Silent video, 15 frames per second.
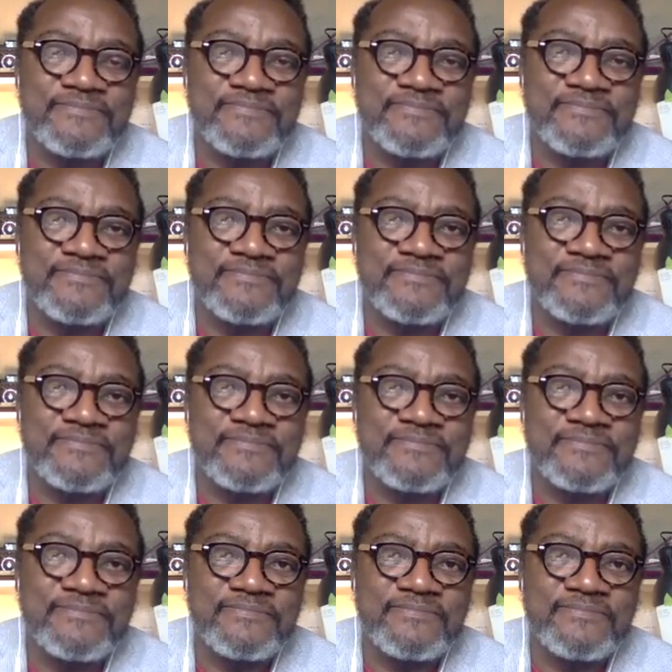
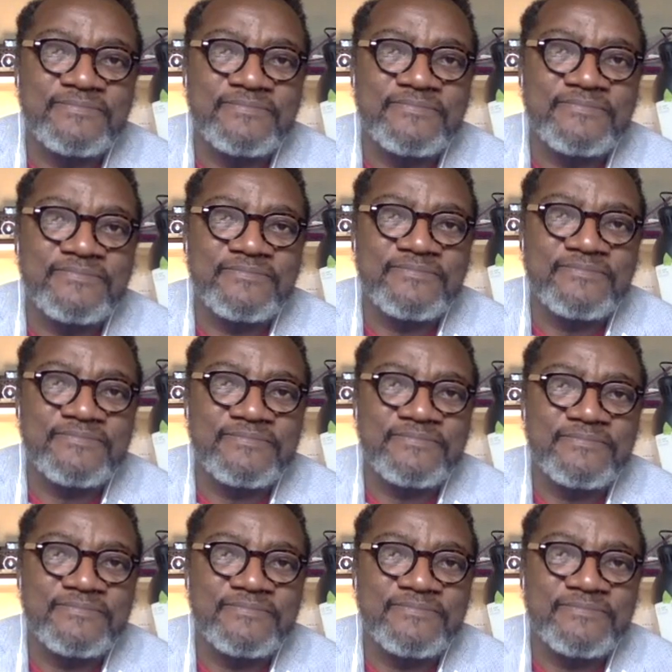
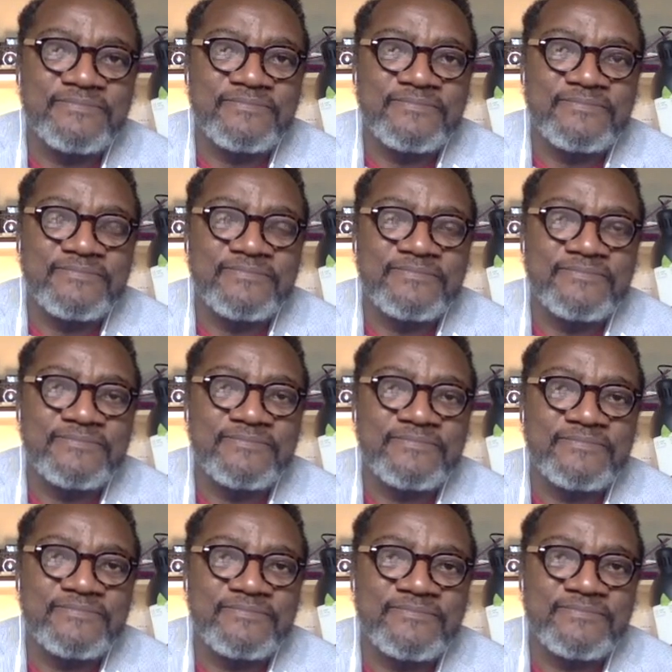
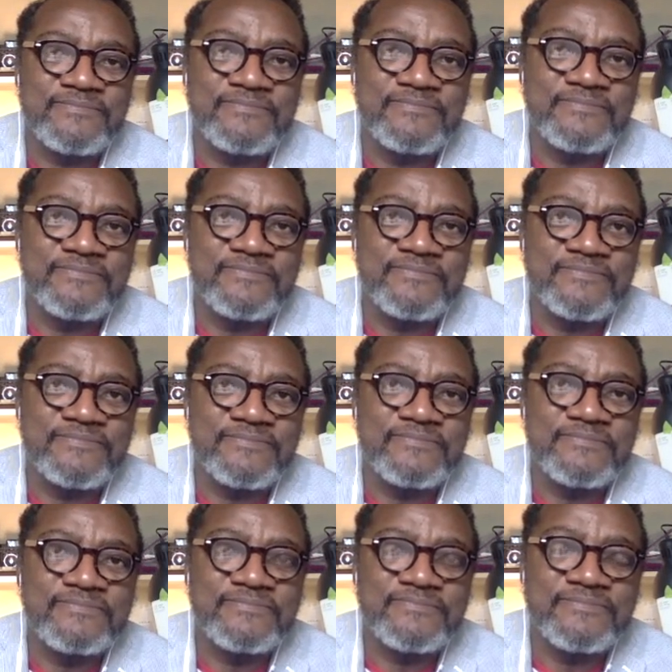
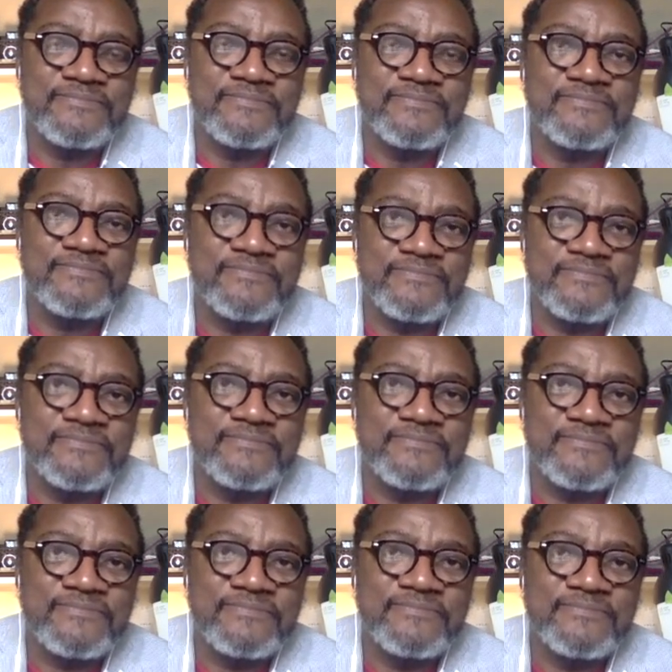
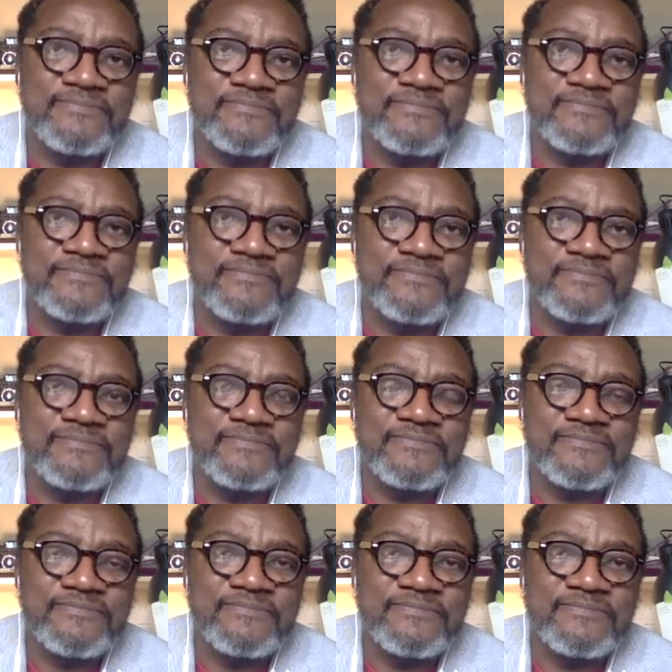
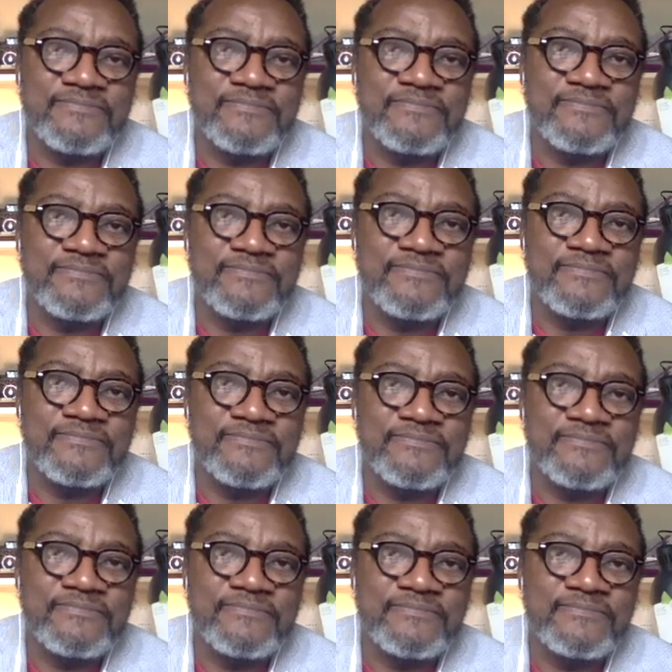
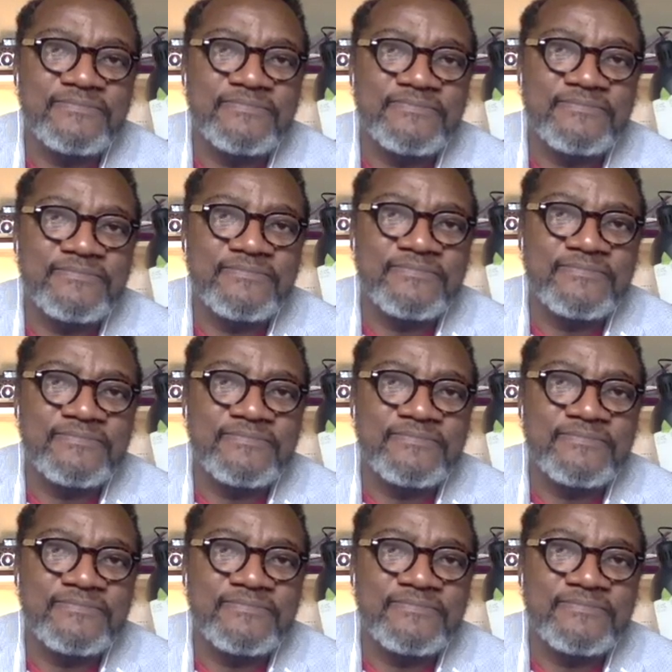The person shown says nothing.